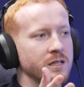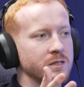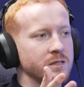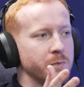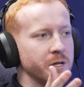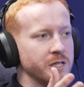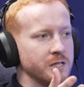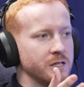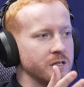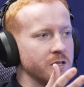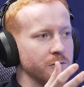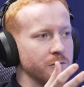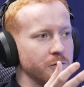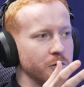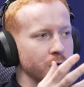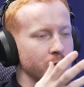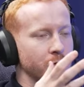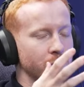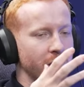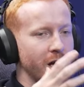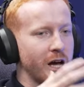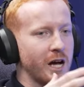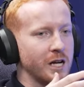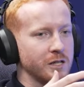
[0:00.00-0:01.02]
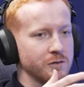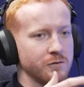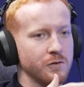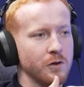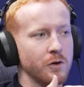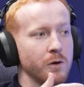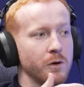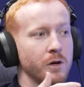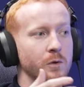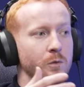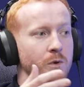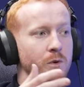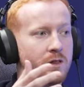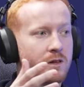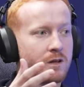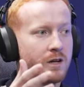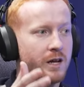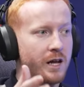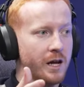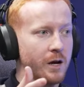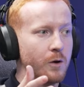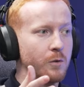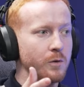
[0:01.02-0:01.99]
especially if you're cash flowing it with
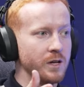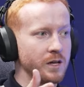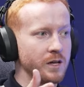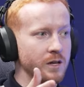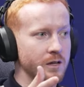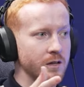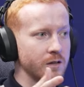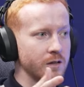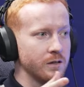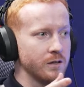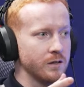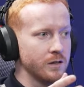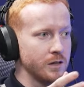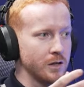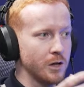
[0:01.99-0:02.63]
an equity